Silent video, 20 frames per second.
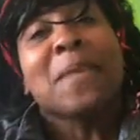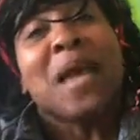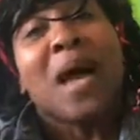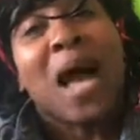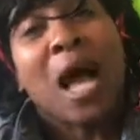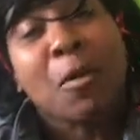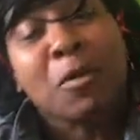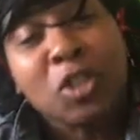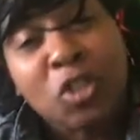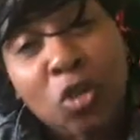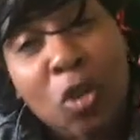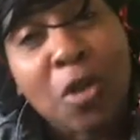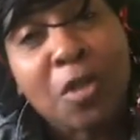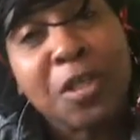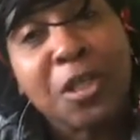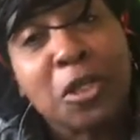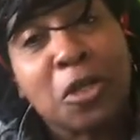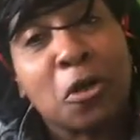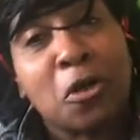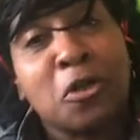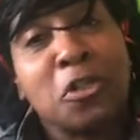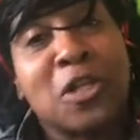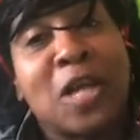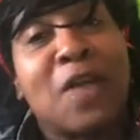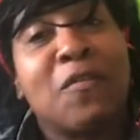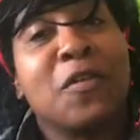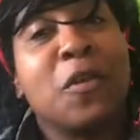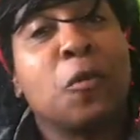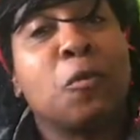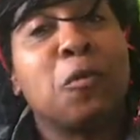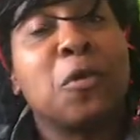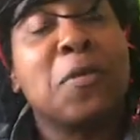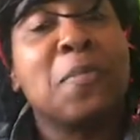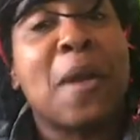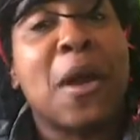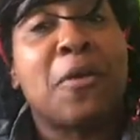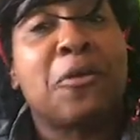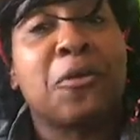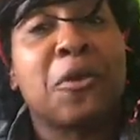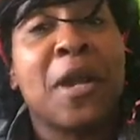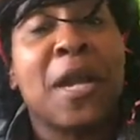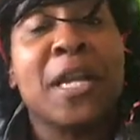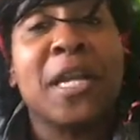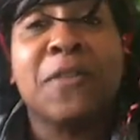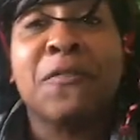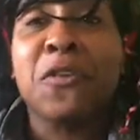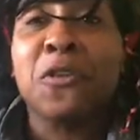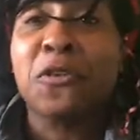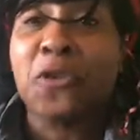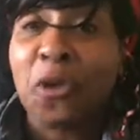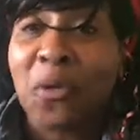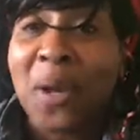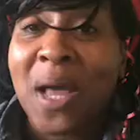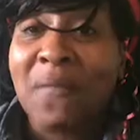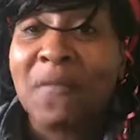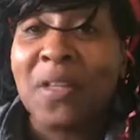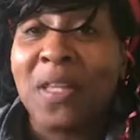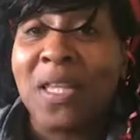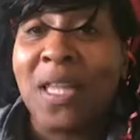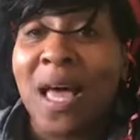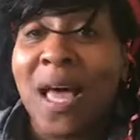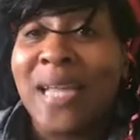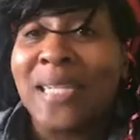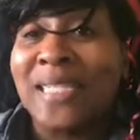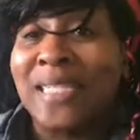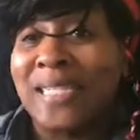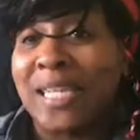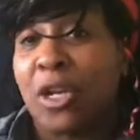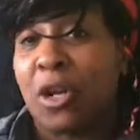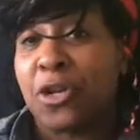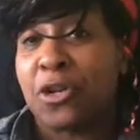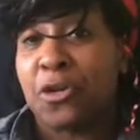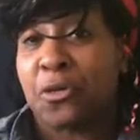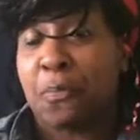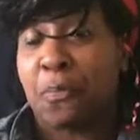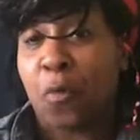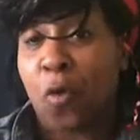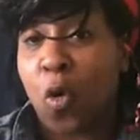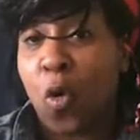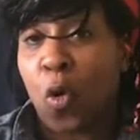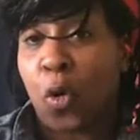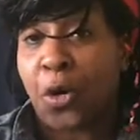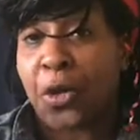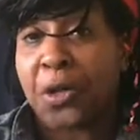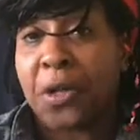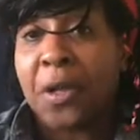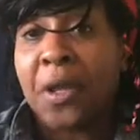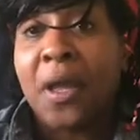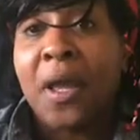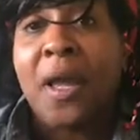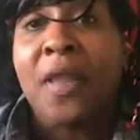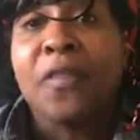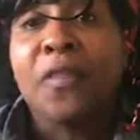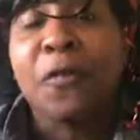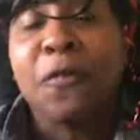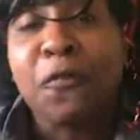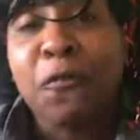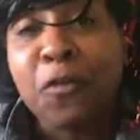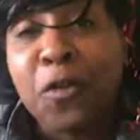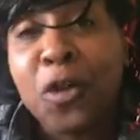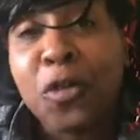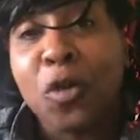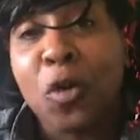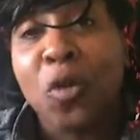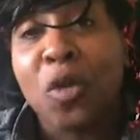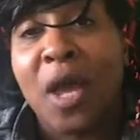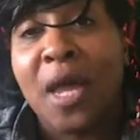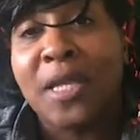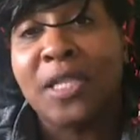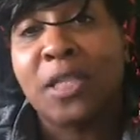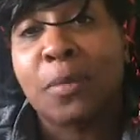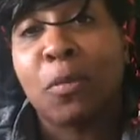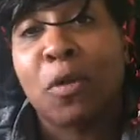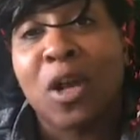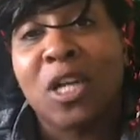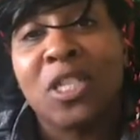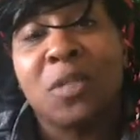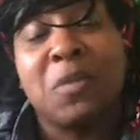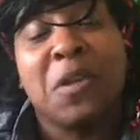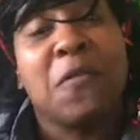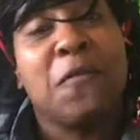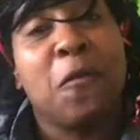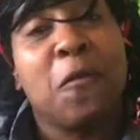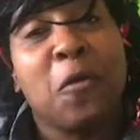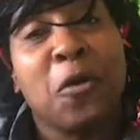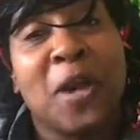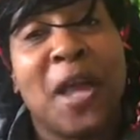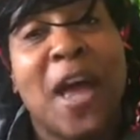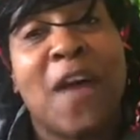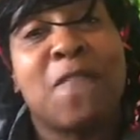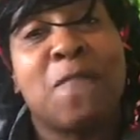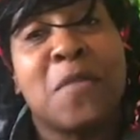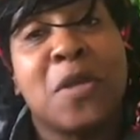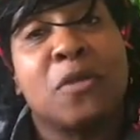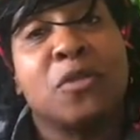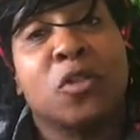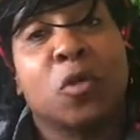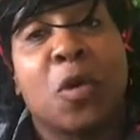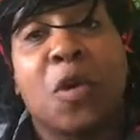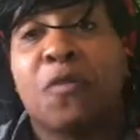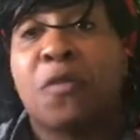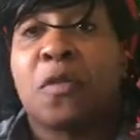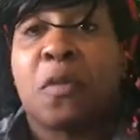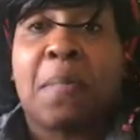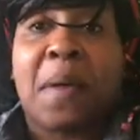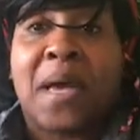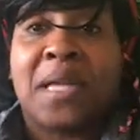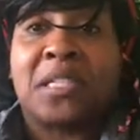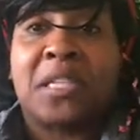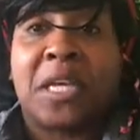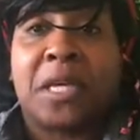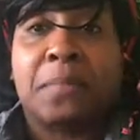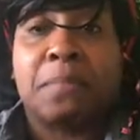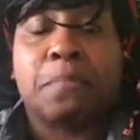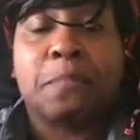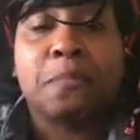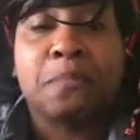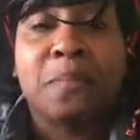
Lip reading: I would strongly encourage having a rebounder, and if you don't have a line set on your court, the free throw line is approximately 4.5 meters away from the basket.